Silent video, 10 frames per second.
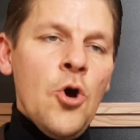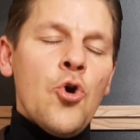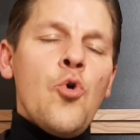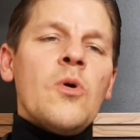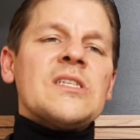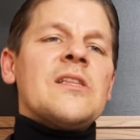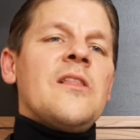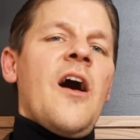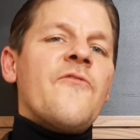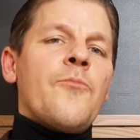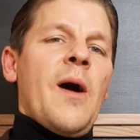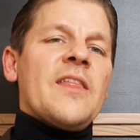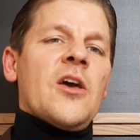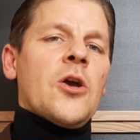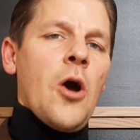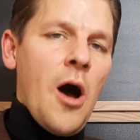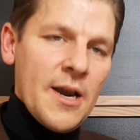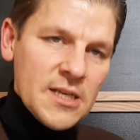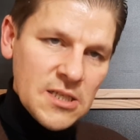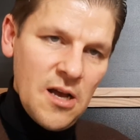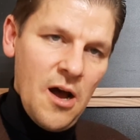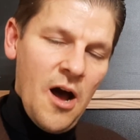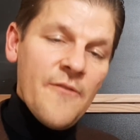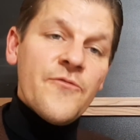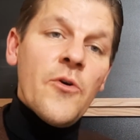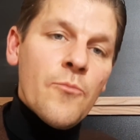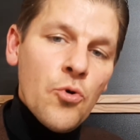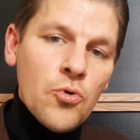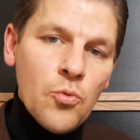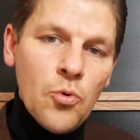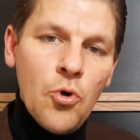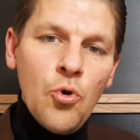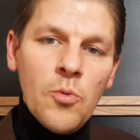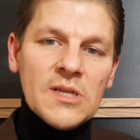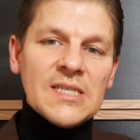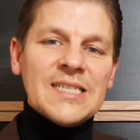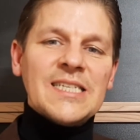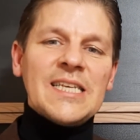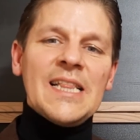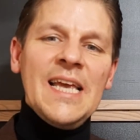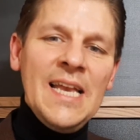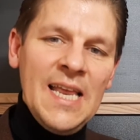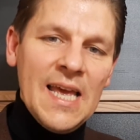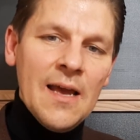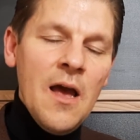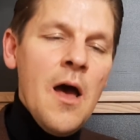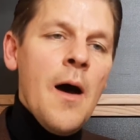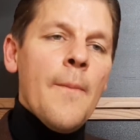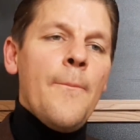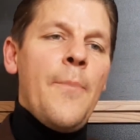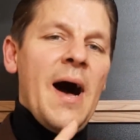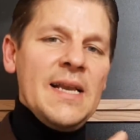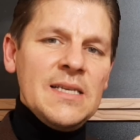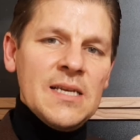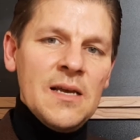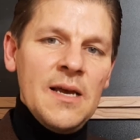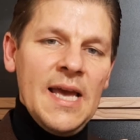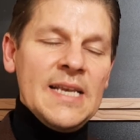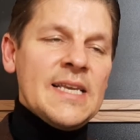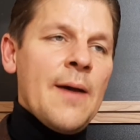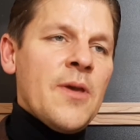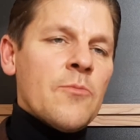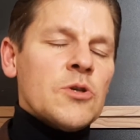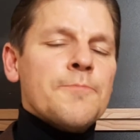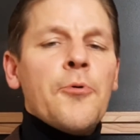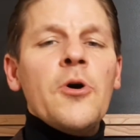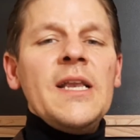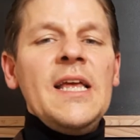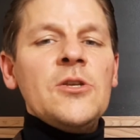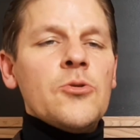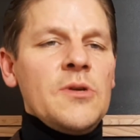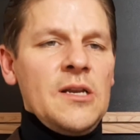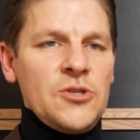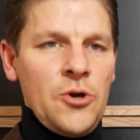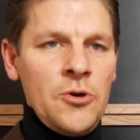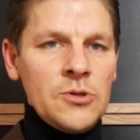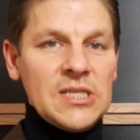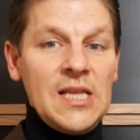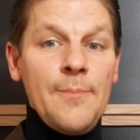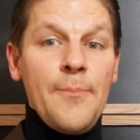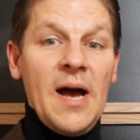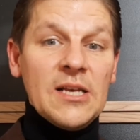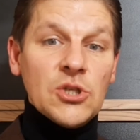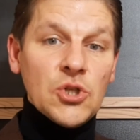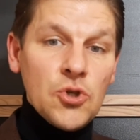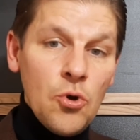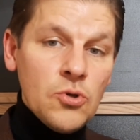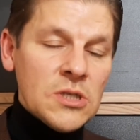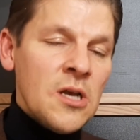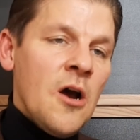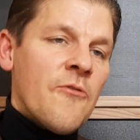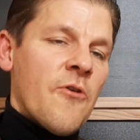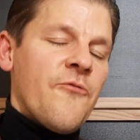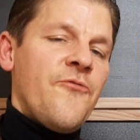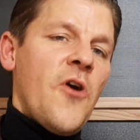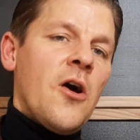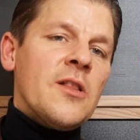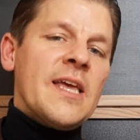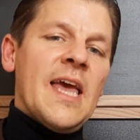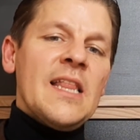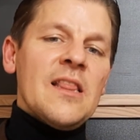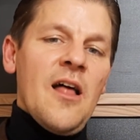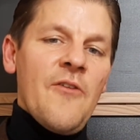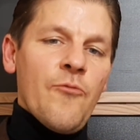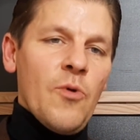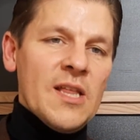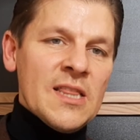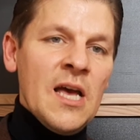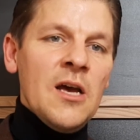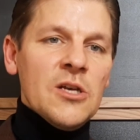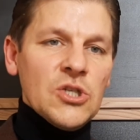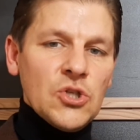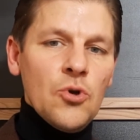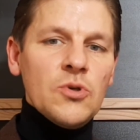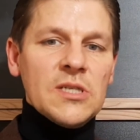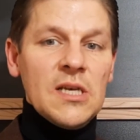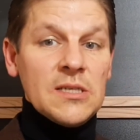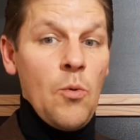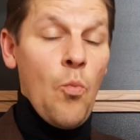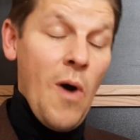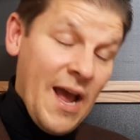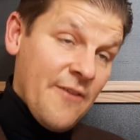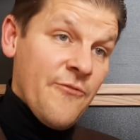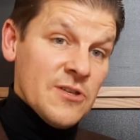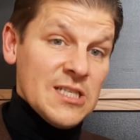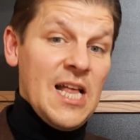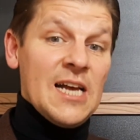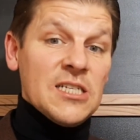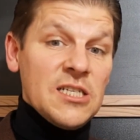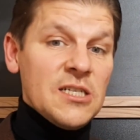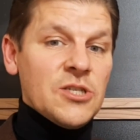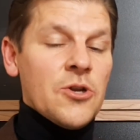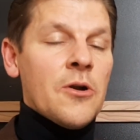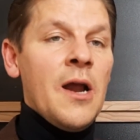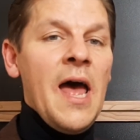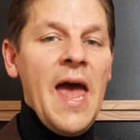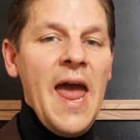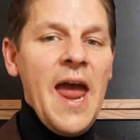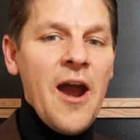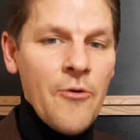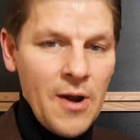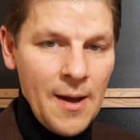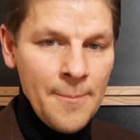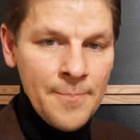who was loved by the goddess of the moon, who was Selene. But Endymion was put into an eternal sleep by Zeus for falling in love with Zeus's wife / sister, Hera.